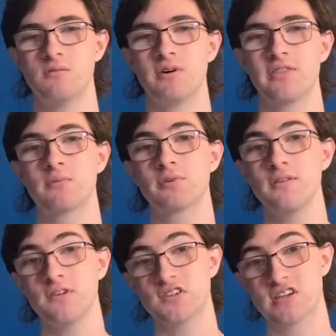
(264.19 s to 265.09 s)
but the
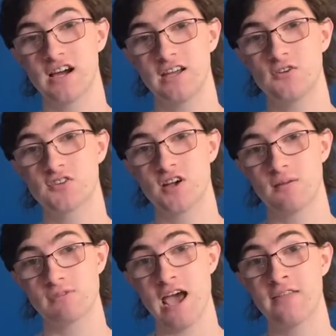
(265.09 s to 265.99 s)
previous guy who
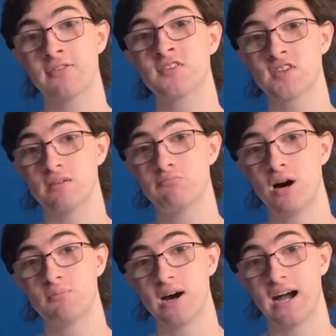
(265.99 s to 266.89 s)
stopped at the same
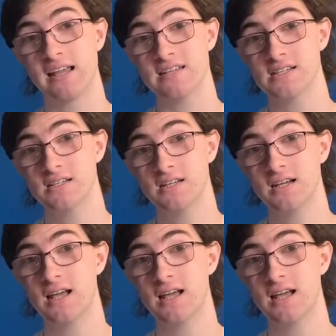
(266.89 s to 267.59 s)
pump I did